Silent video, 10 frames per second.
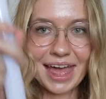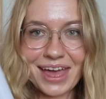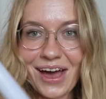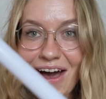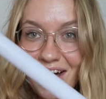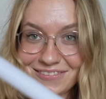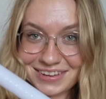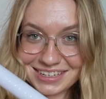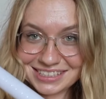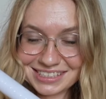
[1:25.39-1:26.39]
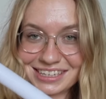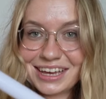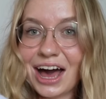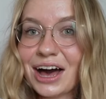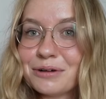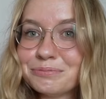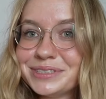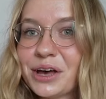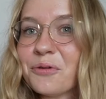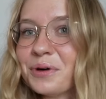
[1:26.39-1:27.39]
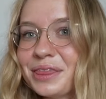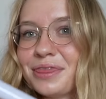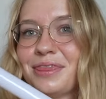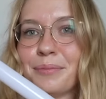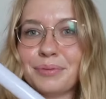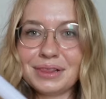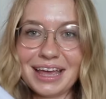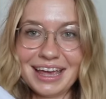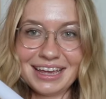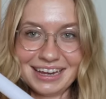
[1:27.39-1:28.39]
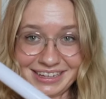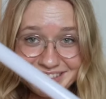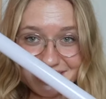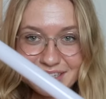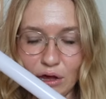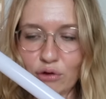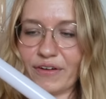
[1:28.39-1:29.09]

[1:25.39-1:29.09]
It obviously comes with the blade itself.